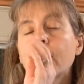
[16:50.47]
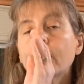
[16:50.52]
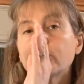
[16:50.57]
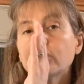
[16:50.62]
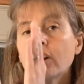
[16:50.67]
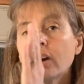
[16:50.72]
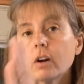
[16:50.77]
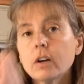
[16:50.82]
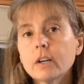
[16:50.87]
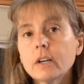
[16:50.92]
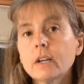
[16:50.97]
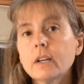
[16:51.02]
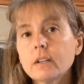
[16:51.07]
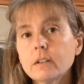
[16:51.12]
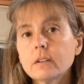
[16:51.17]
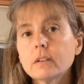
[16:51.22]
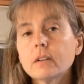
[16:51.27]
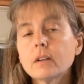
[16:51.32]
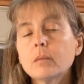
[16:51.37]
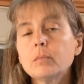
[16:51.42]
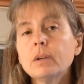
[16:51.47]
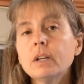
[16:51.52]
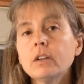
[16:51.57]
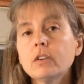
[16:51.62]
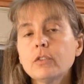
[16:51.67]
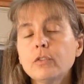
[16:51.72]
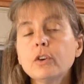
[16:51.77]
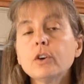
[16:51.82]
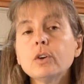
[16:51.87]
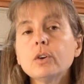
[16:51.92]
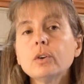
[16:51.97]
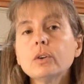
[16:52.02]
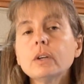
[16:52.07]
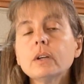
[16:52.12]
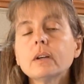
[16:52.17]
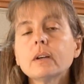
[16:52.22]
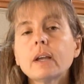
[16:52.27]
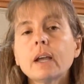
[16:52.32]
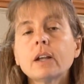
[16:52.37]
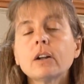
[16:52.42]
a target means food,